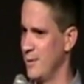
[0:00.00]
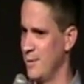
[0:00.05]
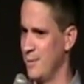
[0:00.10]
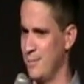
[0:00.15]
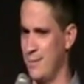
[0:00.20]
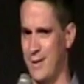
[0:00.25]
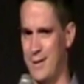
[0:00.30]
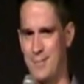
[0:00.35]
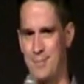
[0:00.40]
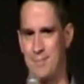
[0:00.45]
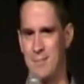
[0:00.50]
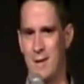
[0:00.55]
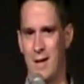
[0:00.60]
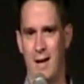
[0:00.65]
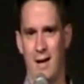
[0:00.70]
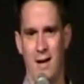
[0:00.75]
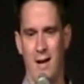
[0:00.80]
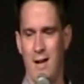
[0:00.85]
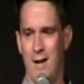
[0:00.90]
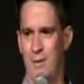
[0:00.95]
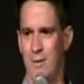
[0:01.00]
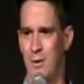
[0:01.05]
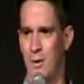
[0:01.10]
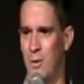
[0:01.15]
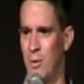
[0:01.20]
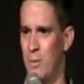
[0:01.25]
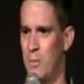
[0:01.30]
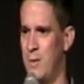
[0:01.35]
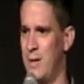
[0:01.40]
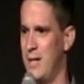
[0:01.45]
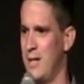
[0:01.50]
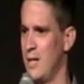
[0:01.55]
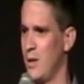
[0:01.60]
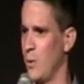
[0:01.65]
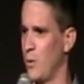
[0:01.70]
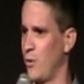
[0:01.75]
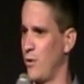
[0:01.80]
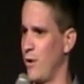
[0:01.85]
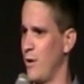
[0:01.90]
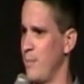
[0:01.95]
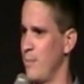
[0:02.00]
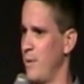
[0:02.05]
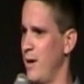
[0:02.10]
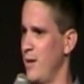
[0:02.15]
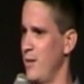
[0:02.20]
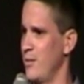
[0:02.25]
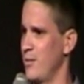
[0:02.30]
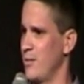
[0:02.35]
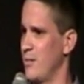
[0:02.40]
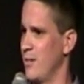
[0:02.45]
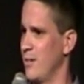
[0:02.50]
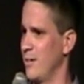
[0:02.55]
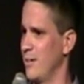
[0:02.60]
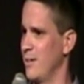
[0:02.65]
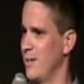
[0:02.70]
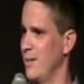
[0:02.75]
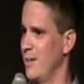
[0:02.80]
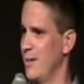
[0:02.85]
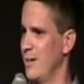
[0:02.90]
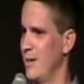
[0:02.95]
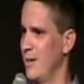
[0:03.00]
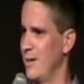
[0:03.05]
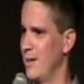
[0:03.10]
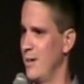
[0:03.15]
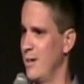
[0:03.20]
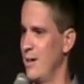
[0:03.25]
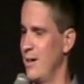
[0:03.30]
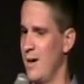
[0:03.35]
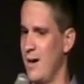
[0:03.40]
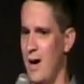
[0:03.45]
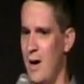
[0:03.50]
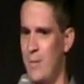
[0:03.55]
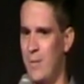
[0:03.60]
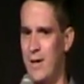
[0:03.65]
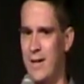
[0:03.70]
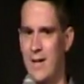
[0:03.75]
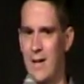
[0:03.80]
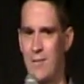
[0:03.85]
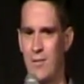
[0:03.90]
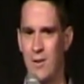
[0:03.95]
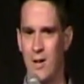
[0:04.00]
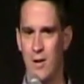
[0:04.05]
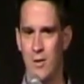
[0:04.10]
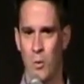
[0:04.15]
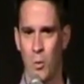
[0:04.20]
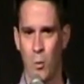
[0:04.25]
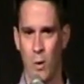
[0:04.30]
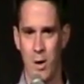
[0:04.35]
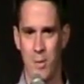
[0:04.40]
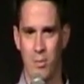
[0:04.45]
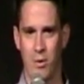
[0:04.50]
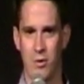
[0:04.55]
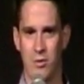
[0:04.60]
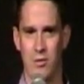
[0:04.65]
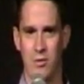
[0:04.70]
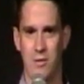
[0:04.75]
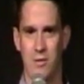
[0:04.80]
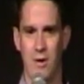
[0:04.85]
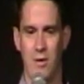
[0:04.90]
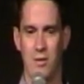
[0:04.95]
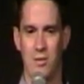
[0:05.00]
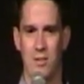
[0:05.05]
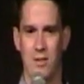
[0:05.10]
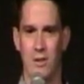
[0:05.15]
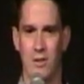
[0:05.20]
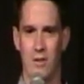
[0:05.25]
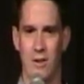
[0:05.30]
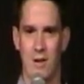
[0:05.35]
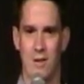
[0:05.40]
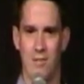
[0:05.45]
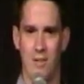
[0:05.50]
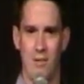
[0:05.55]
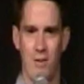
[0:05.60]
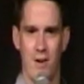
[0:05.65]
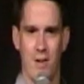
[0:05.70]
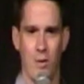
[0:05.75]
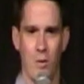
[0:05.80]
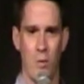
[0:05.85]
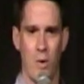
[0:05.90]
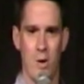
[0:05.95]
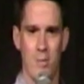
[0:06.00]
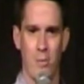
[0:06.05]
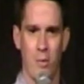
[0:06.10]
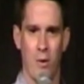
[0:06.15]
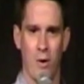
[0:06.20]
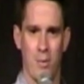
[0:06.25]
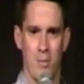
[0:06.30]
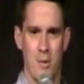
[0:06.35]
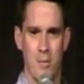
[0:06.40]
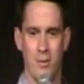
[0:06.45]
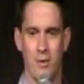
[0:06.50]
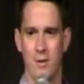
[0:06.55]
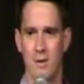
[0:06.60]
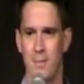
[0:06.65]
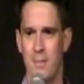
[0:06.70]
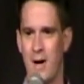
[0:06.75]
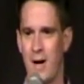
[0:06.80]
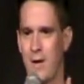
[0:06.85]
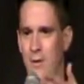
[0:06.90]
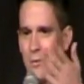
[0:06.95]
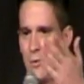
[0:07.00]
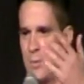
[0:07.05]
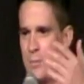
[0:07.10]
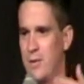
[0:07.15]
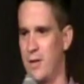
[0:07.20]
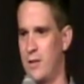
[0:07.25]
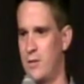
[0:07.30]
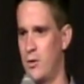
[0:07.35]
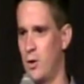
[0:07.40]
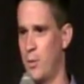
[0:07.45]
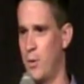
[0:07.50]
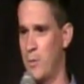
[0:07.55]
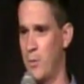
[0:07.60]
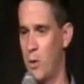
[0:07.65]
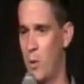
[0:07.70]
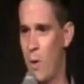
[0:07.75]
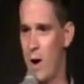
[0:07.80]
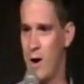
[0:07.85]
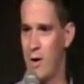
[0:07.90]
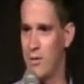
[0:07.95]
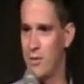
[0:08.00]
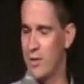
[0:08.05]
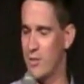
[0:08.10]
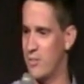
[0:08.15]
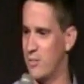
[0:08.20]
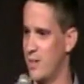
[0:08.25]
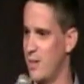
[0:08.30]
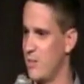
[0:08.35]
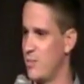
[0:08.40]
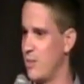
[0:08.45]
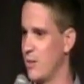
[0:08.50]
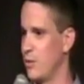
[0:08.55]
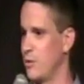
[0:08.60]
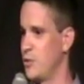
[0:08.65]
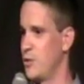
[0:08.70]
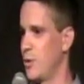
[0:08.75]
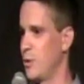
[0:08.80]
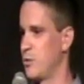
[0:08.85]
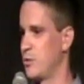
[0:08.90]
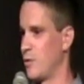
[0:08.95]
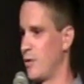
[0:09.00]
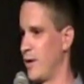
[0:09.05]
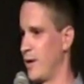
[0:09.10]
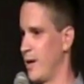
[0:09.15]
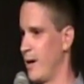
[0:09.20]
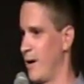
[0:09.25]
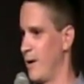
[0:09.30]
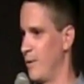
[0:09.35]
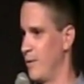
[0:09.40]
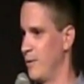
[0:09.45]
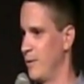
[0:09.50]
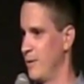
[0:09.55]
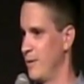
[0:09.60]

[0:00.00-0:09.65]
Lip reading: Like, I don't know, mediocre at best? I'm like every other white person you've ever seen in your life, every other white boy. People in the back of the room think Tobey Maguire's on stage telling jokes right now.